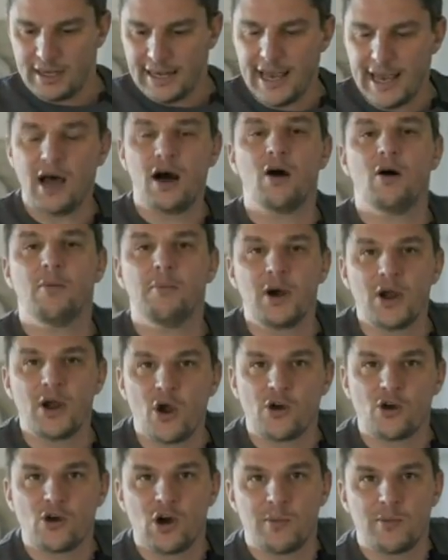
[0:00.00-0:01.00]
Now, my
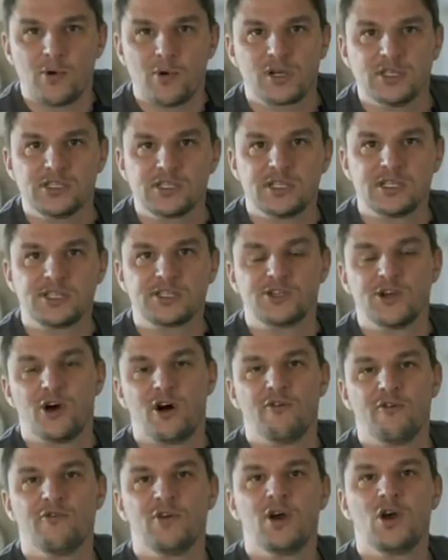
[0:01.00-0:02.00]
oat crumble consists
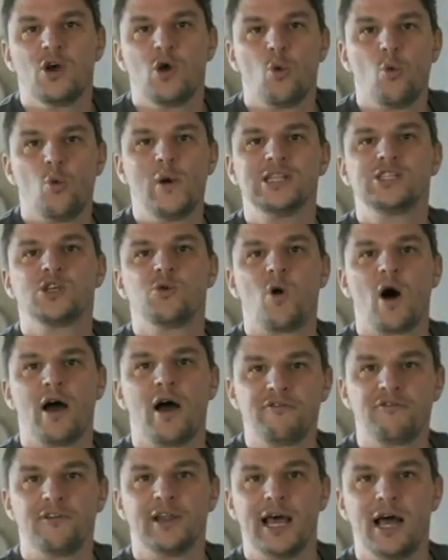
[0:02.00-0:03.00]
of winter
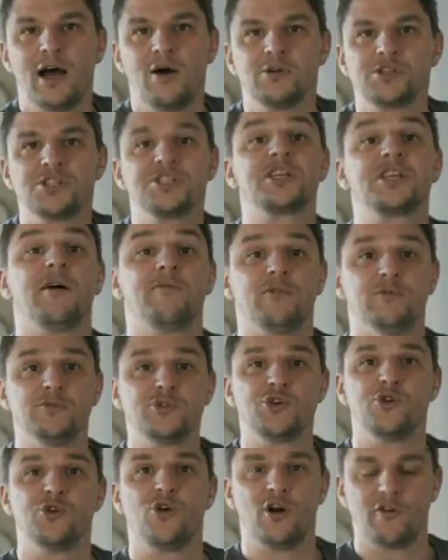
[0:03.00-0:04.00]
white flour, which has come from
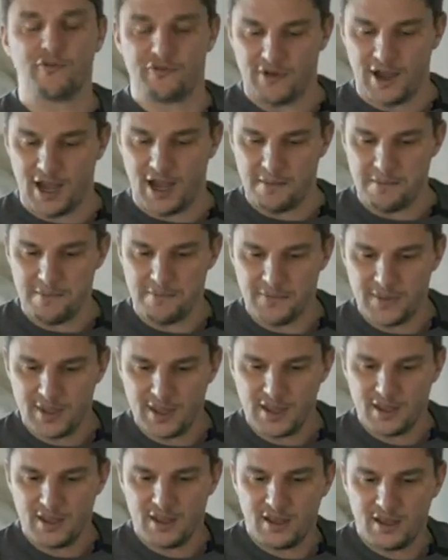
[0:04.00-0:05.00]
Turong Farm.
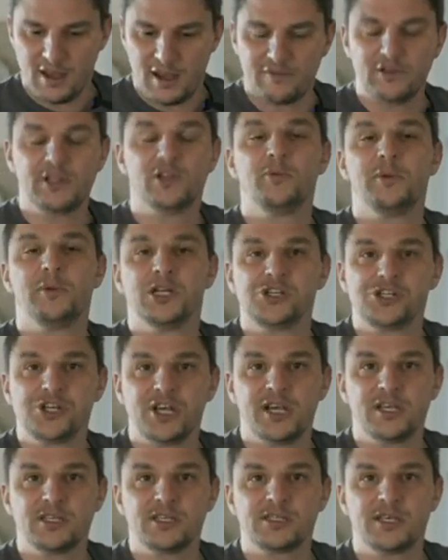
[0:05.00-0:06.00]
I have a little bit of
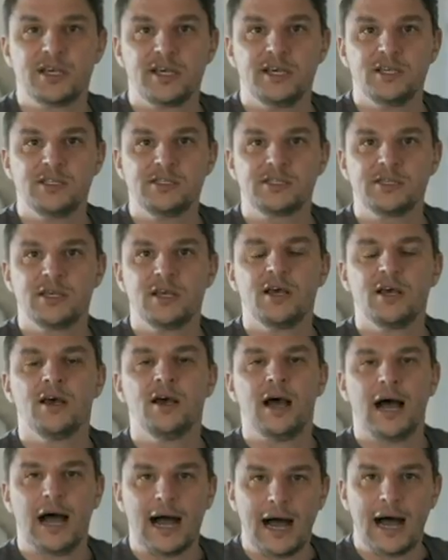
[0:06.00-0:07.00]
chia seeds,
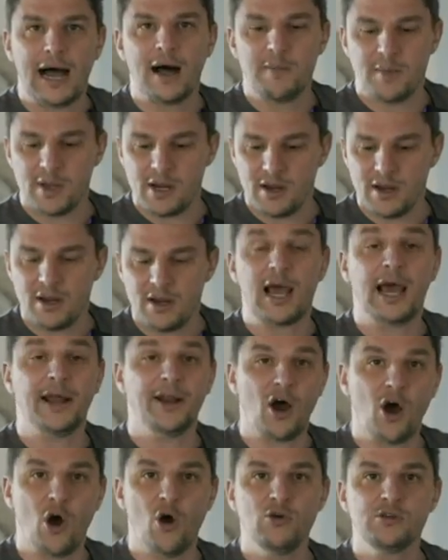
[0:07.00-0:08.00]
almond,
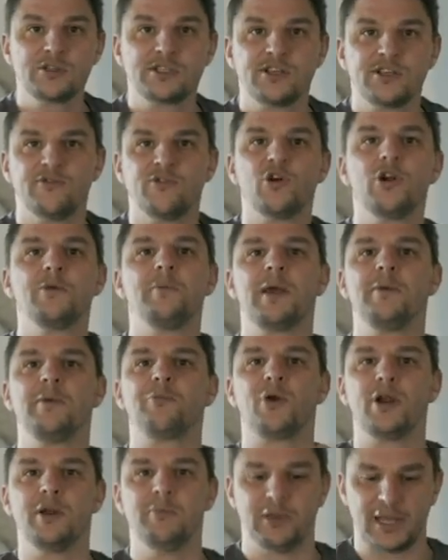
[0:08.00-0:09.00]
and oats that have already been
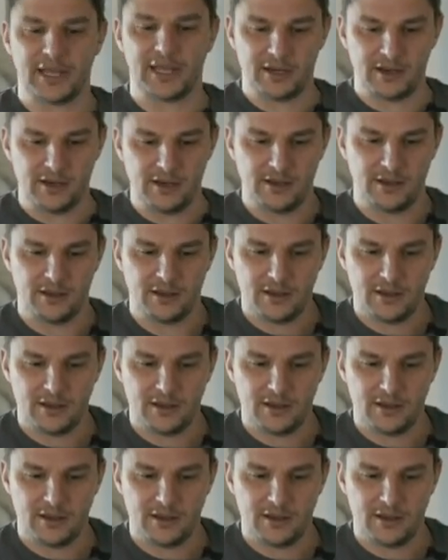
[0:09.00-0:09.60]
pre blended.